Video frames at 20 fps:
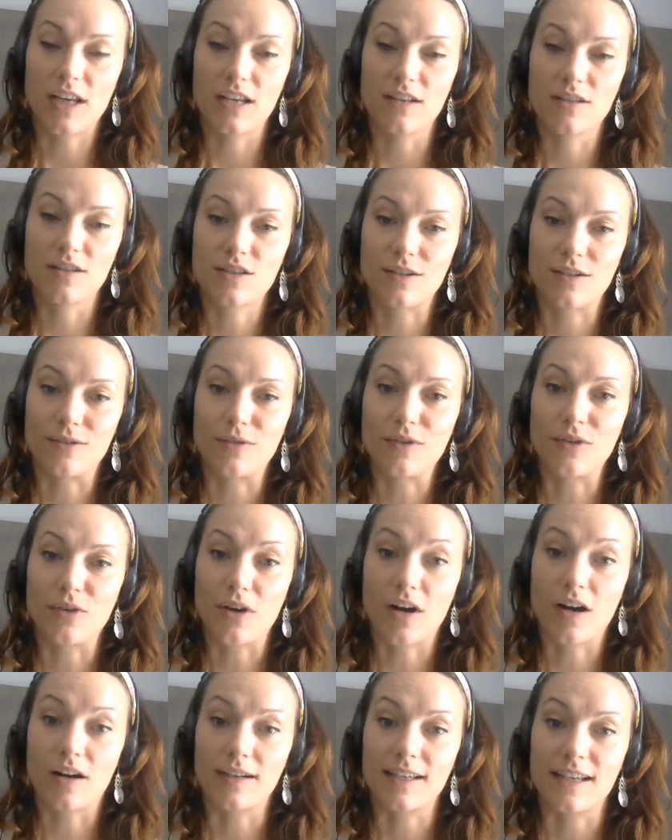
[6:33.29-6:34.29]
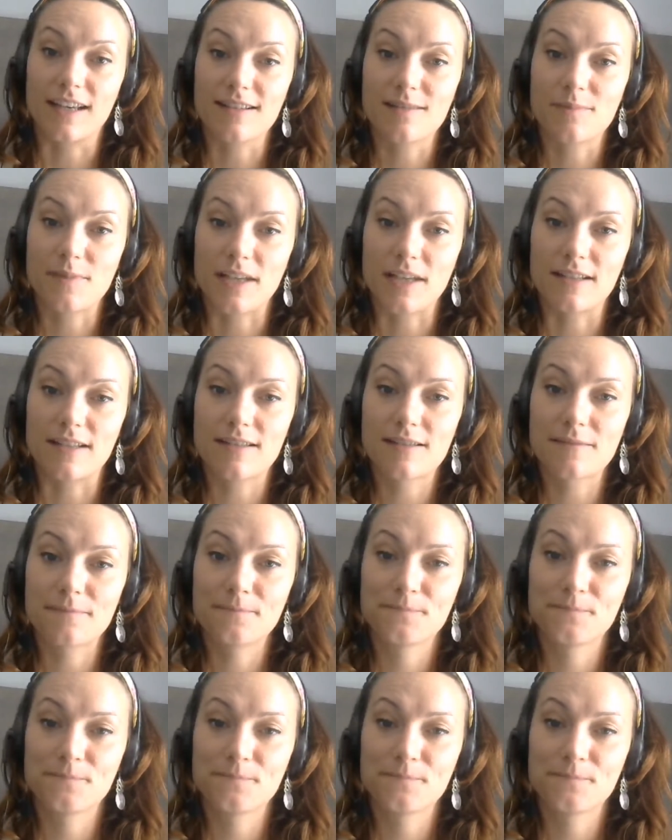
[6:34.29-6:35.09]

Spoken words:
into your RESPs.